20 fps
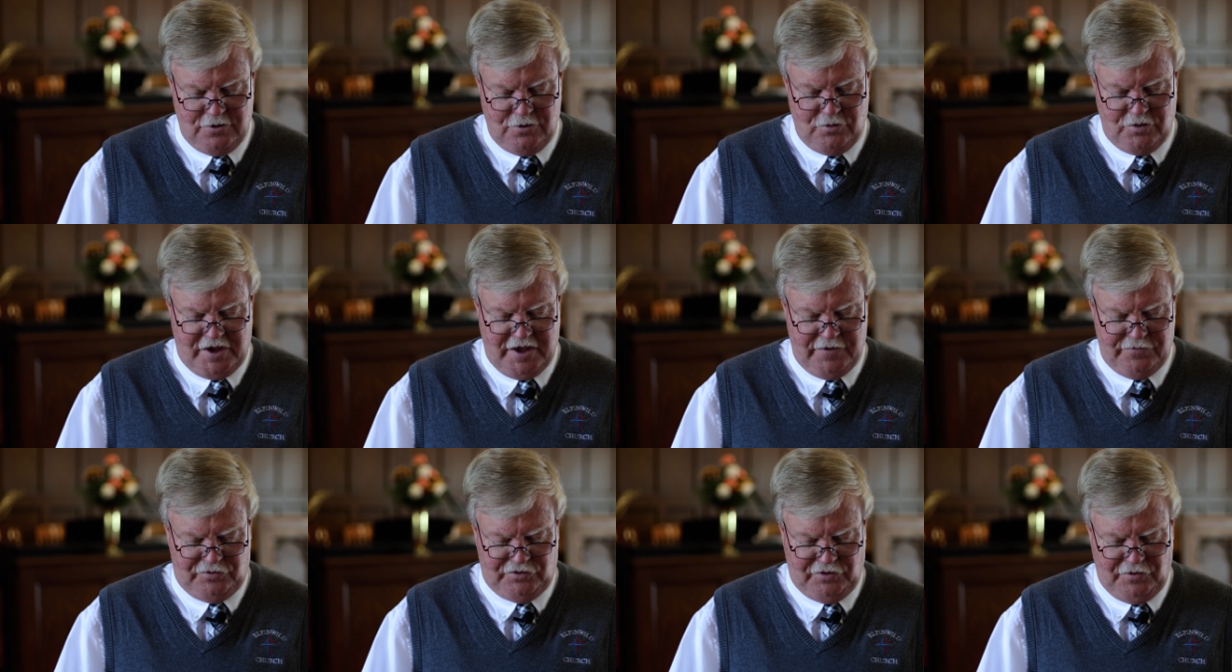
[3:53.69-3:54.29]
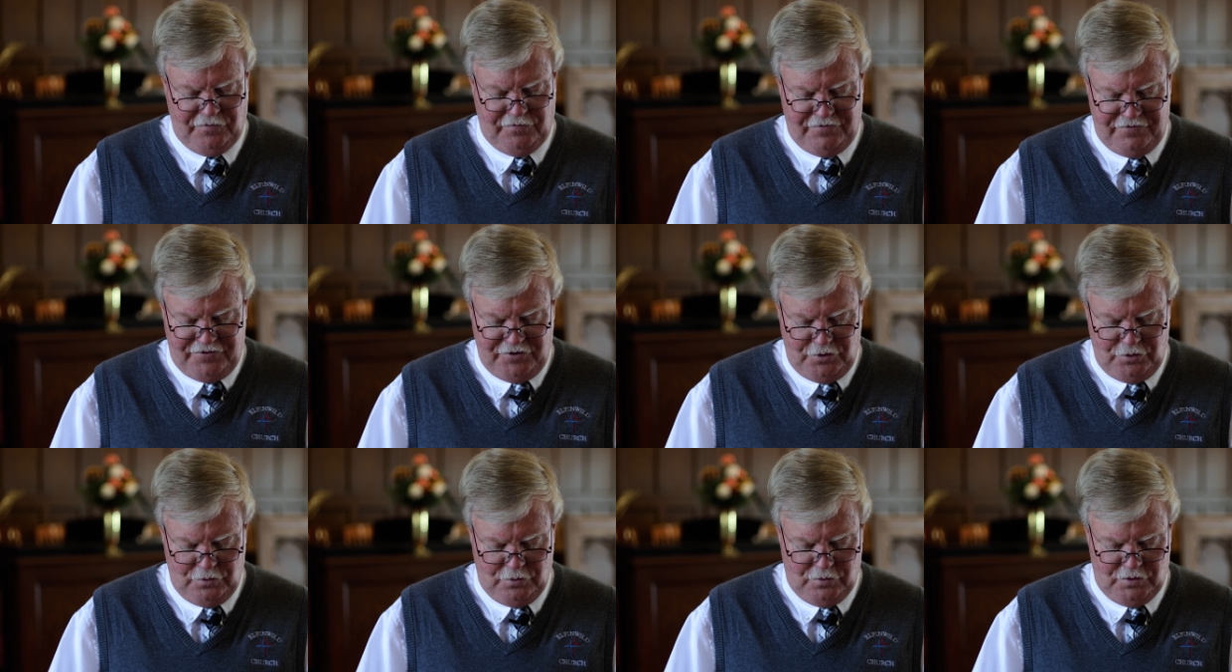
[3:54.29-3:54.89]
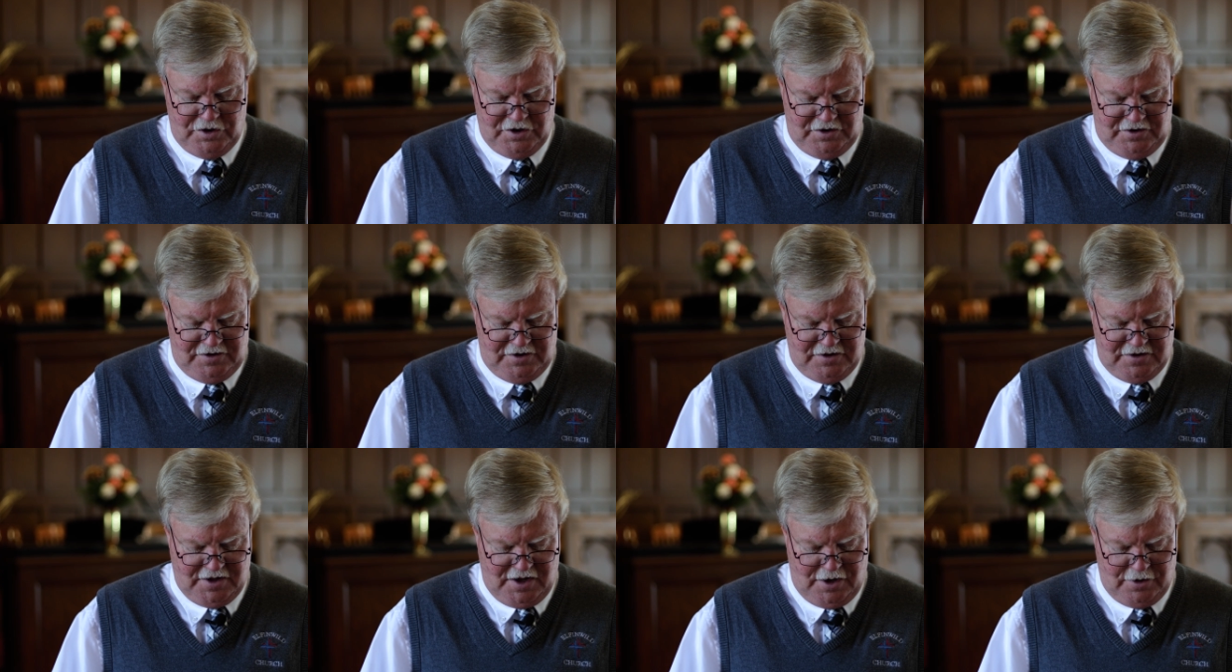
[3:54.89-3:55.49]
who gives food
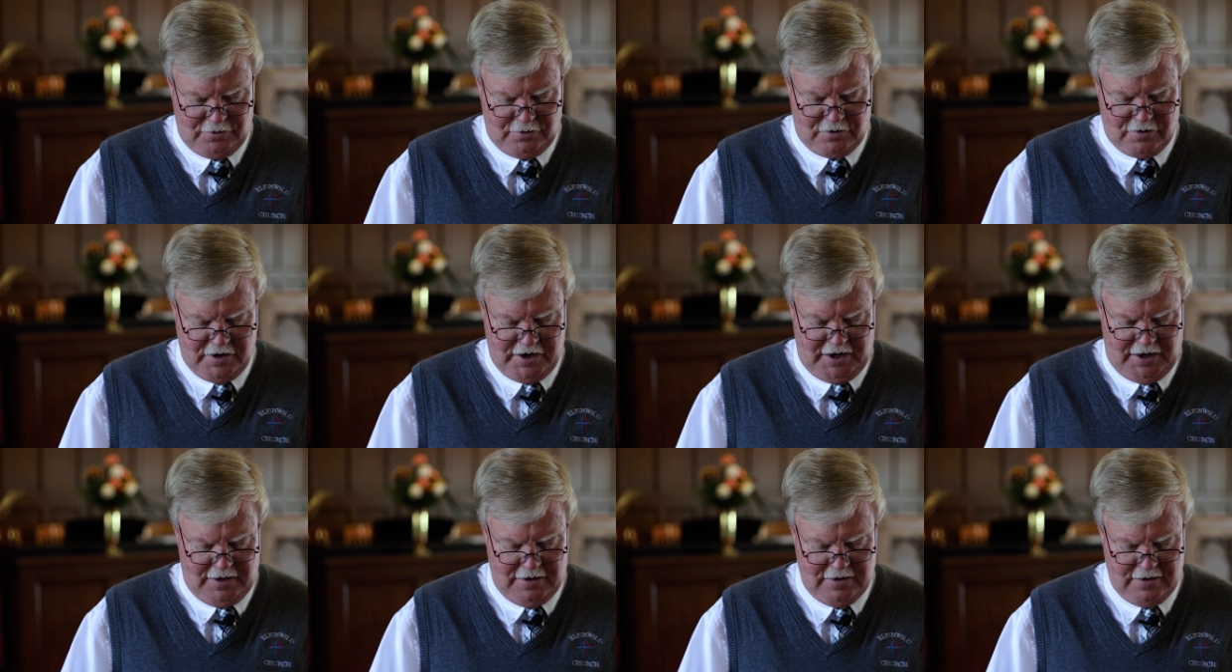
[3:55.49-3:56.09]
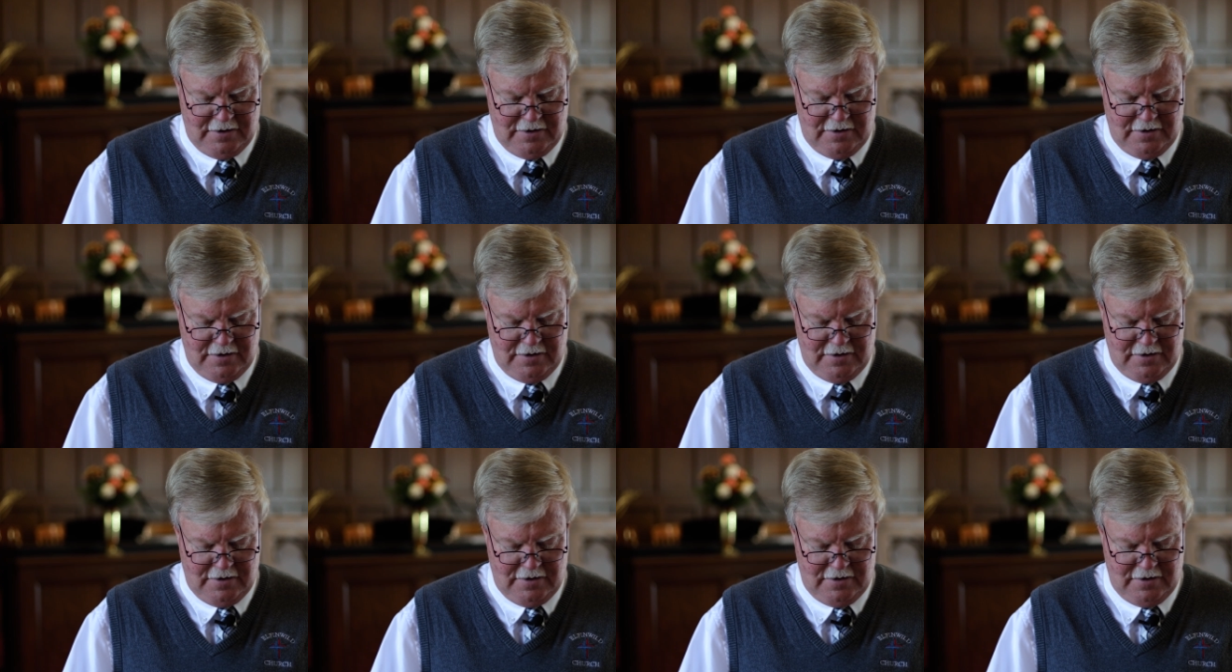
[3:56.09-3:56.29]
to the hungry.